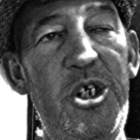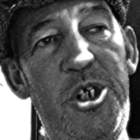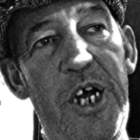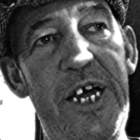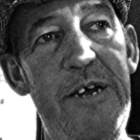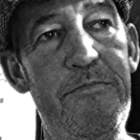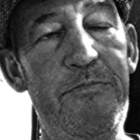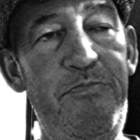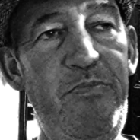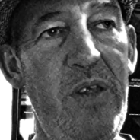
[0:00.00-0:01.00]
shame.
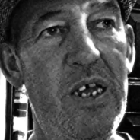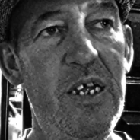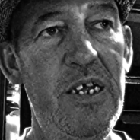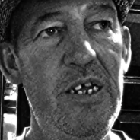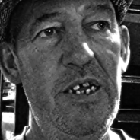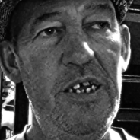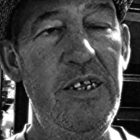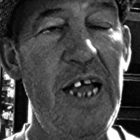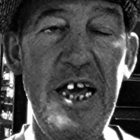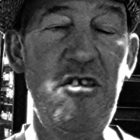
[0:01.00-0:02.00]

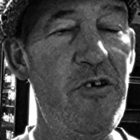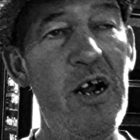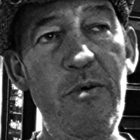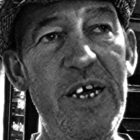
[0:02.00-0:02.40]
Days without